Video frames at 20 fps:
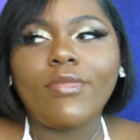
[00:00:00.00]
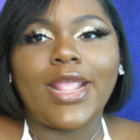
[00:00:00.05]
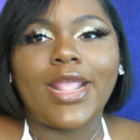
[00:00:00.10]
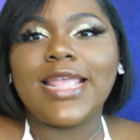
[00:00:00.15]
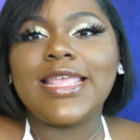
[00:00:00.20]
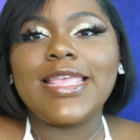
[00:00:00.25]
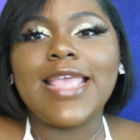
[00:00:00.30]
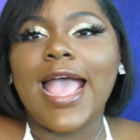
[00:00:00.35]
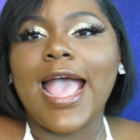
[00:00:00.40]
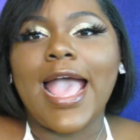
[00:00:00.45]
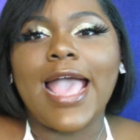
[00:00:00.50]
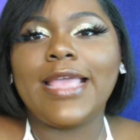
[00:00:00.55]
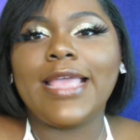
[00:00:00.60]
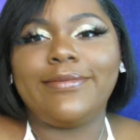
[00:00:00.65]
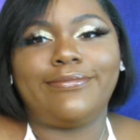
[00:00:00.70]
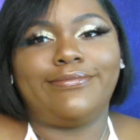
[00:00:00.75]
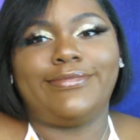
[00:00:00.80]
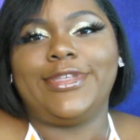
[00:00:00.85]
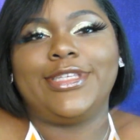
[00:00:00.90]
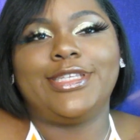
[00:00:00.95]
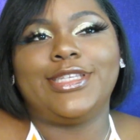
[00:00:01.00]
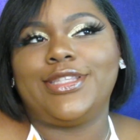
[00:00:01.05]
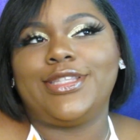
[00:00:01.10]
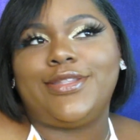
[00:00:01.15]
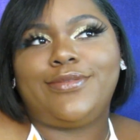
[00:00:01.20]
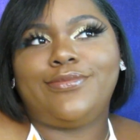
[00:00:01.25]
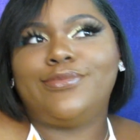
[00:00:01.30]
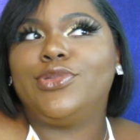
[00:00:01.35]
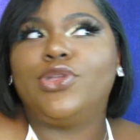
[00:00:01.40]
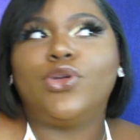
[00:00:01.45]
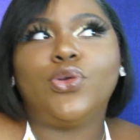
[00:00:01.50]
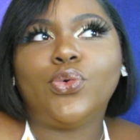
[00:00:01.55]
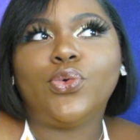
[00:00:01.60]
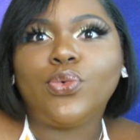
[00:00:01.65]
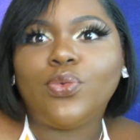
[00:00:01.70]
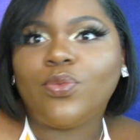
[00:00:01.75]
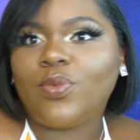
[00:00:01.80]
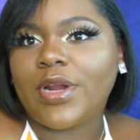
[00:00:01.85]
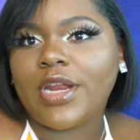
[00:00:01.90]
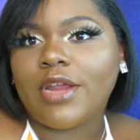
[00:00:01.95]
yeah, and just
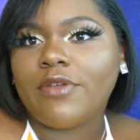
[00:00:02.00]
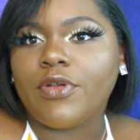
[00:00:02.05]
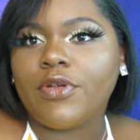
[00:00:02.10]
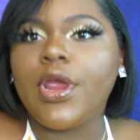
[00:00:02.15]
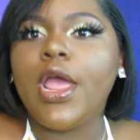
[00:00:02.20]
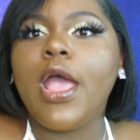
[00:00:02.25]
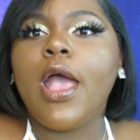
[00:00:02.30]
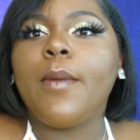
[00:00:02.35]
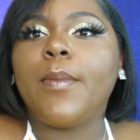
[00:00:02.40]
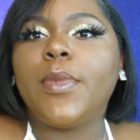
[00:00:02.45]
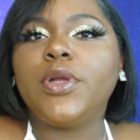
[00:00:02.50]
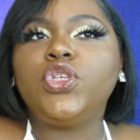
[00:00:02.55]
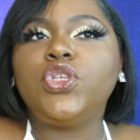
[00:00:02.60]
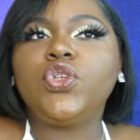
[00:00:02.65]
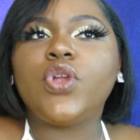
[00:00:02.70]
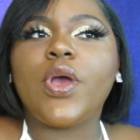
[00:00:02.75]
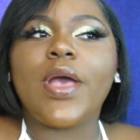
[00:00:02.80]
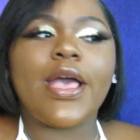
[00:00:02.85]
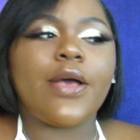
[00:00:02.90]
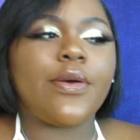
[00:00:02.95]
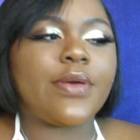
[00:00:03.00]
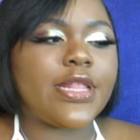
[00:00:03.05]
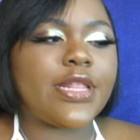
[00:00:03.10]
dude, whatever. But you know how it